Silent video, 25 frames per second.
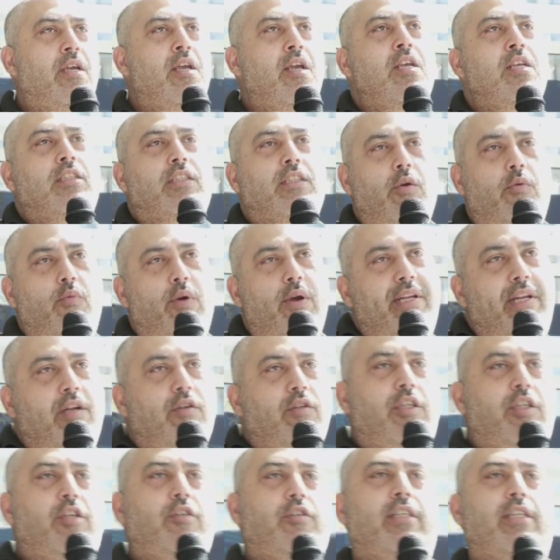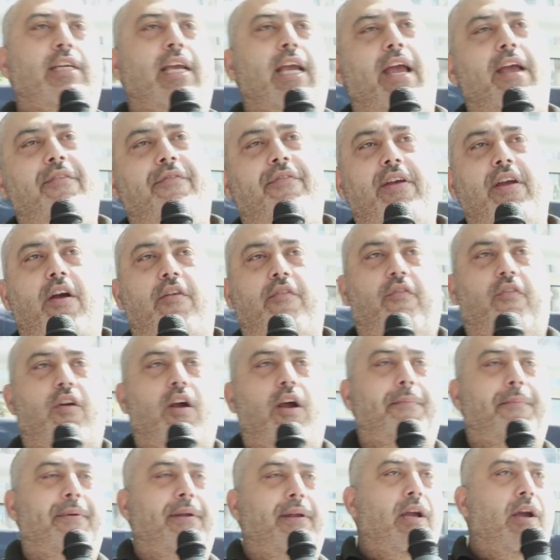So when you're using
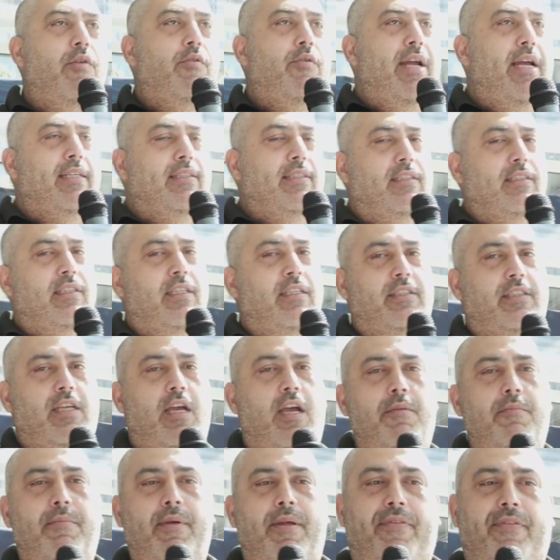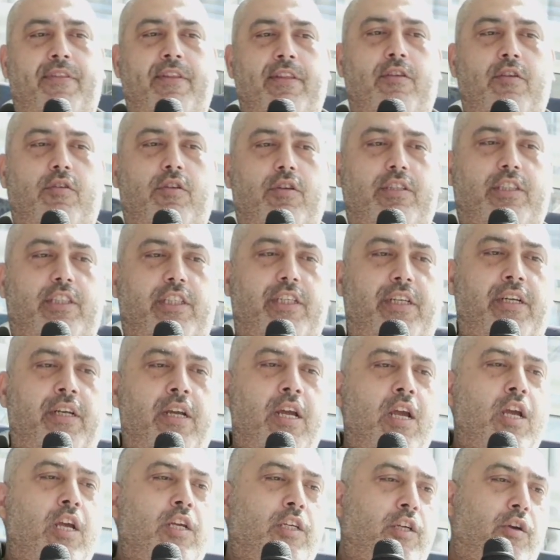AVoverIPoE as a design methodology,
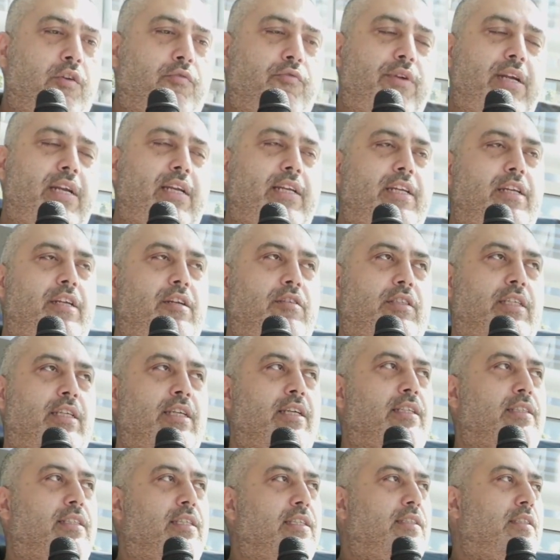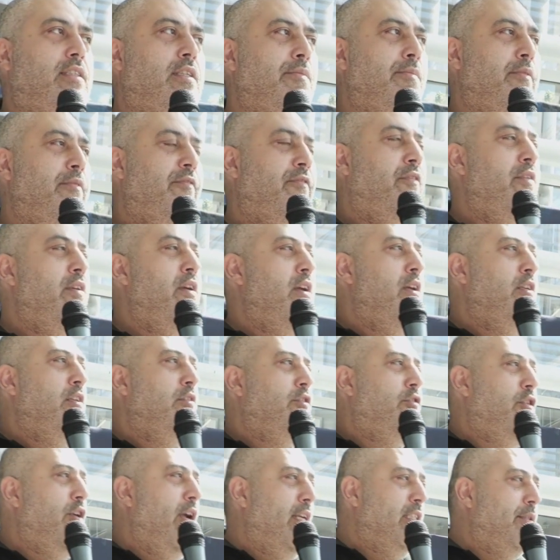you're really using a system of
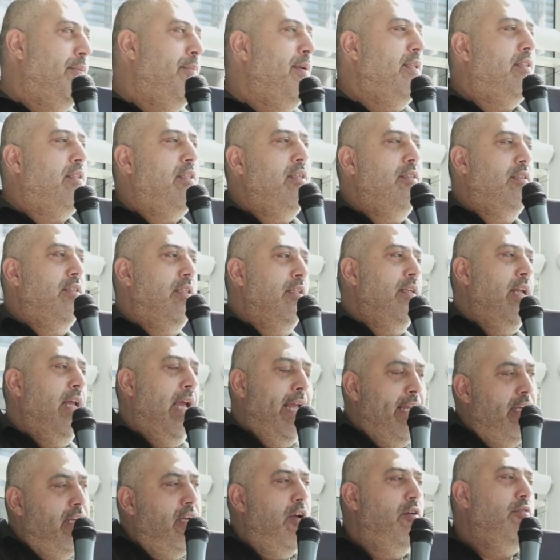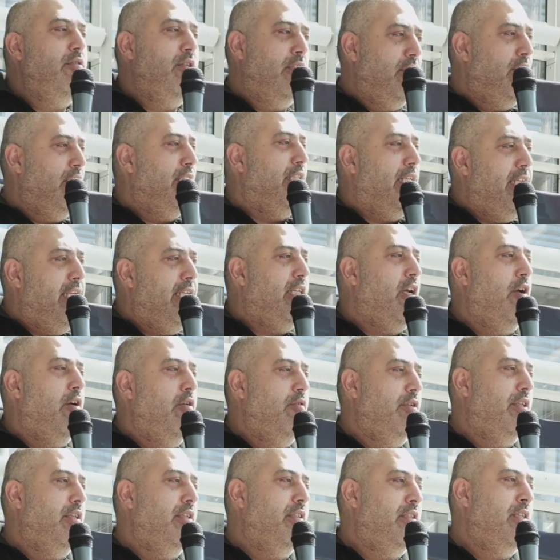transmitters and encoders and
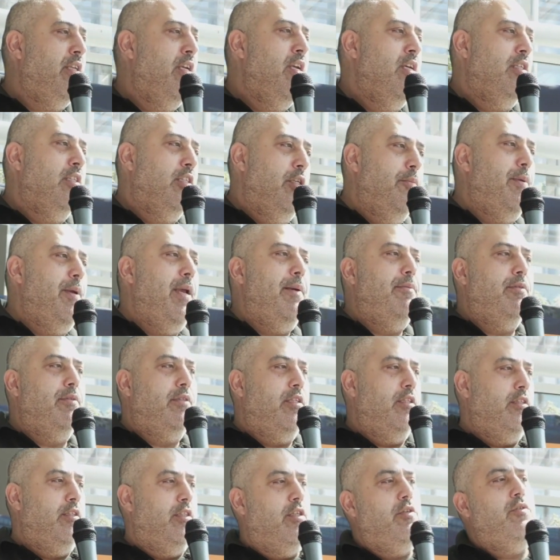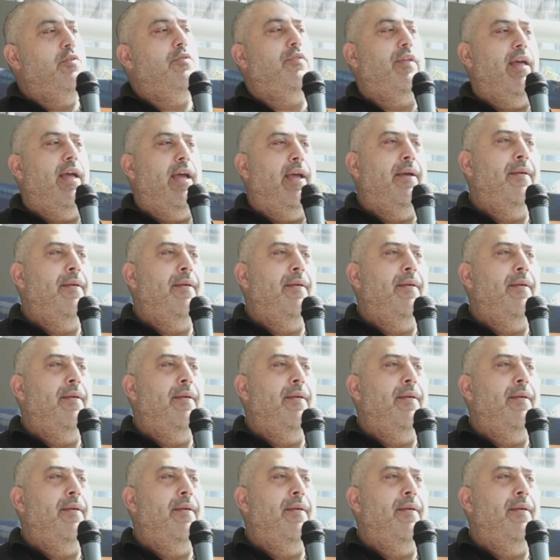decoders to be able to do that.